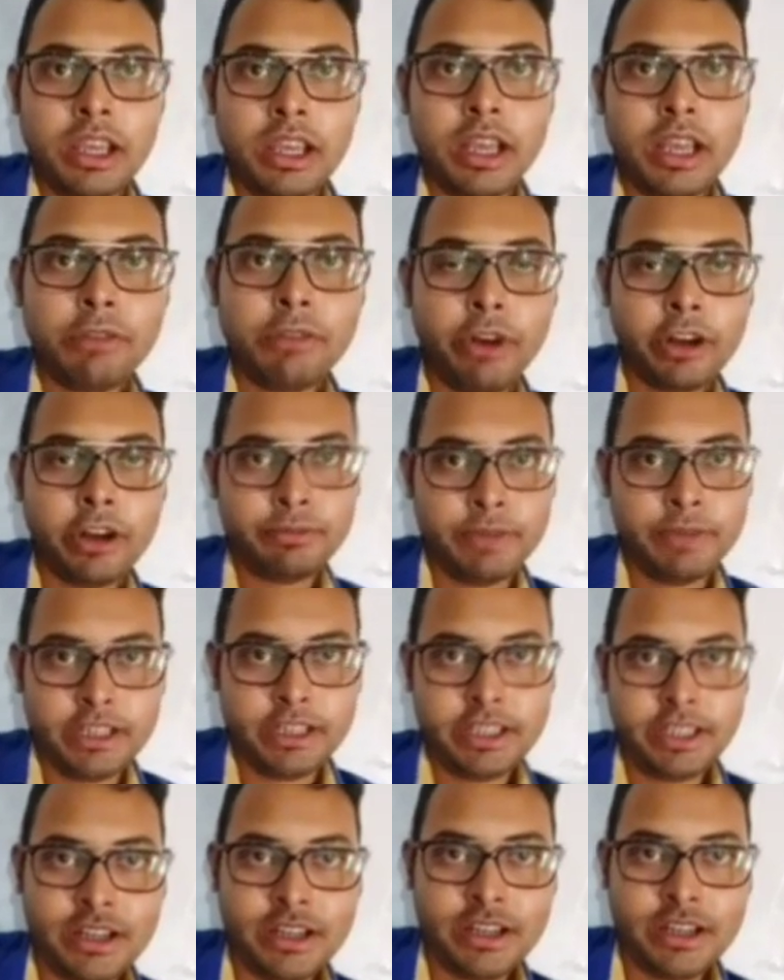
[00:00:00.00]
Hilbert
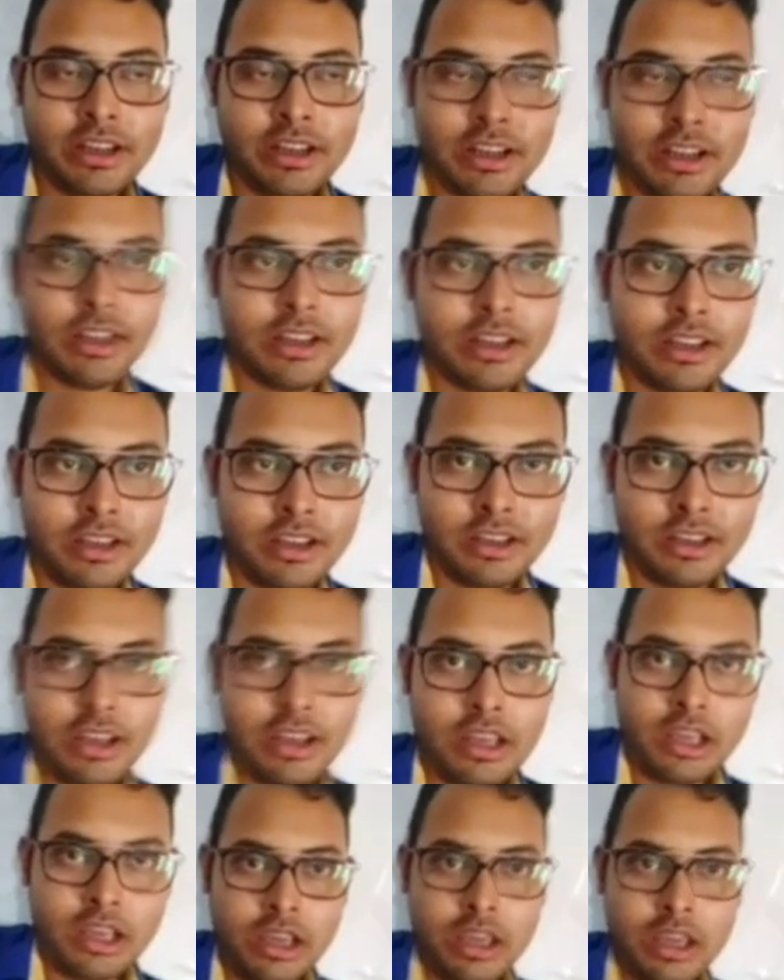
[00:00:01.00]
space.
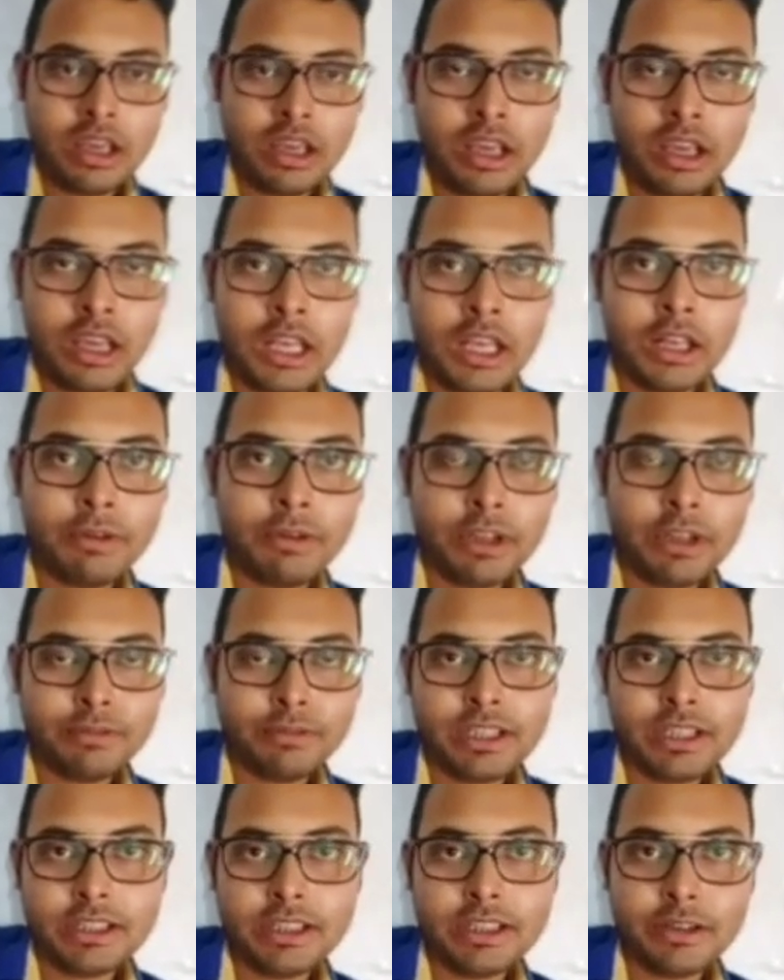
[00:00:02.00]
Hilbert
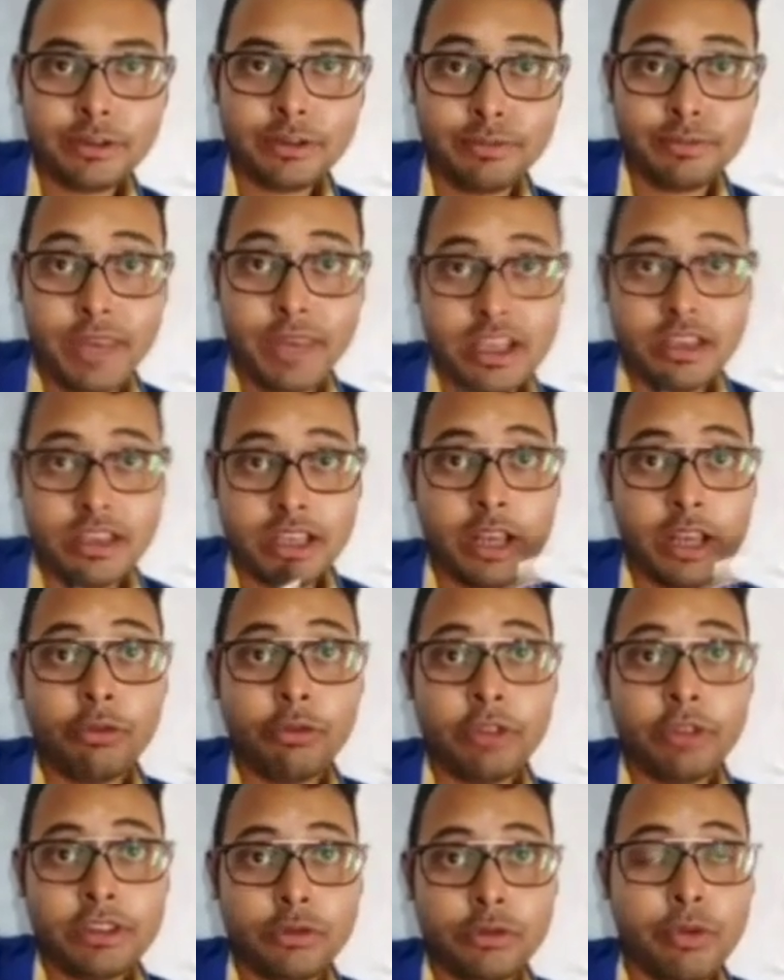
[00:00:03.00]
space is the space
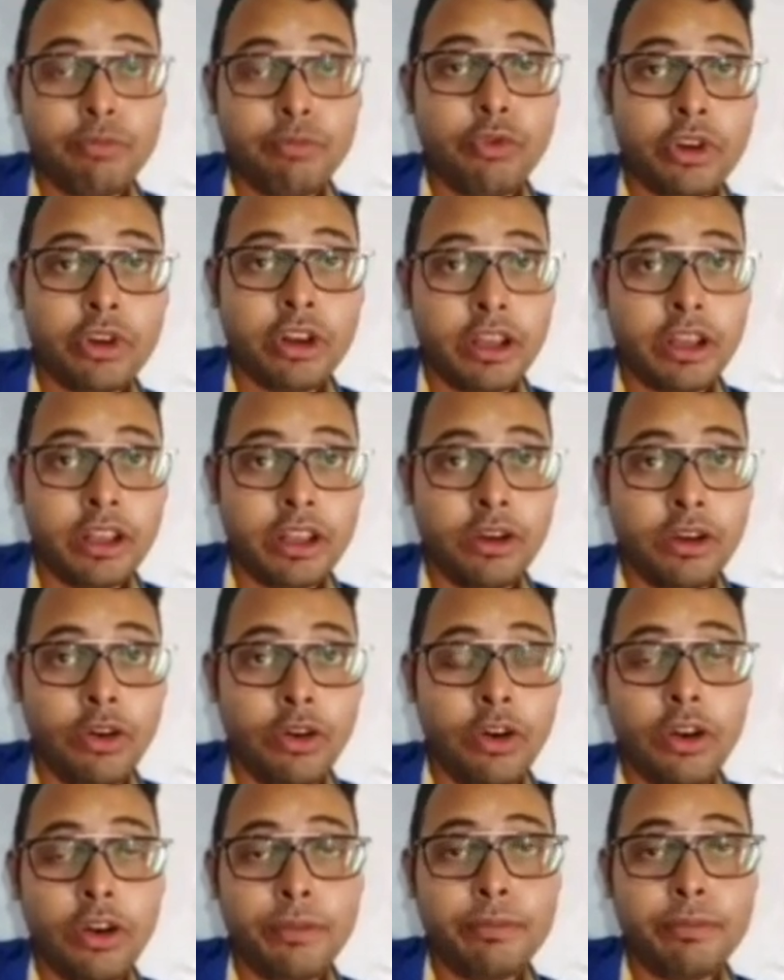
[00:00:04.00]
in which we put
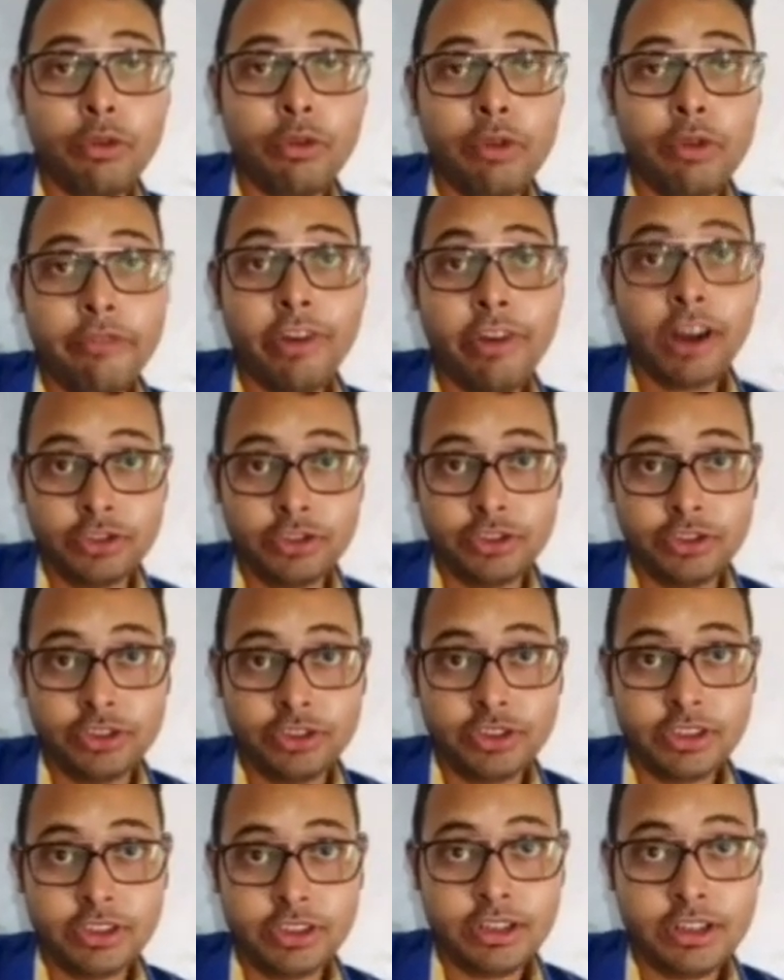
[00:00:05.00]
all of the wave
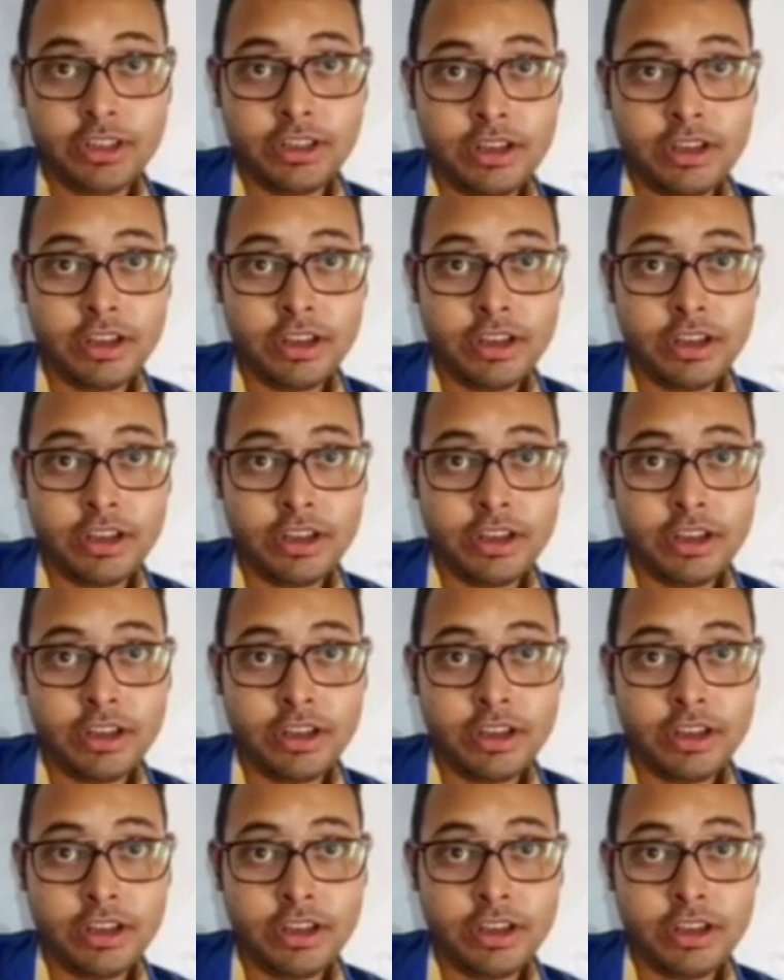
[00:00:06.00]
functions.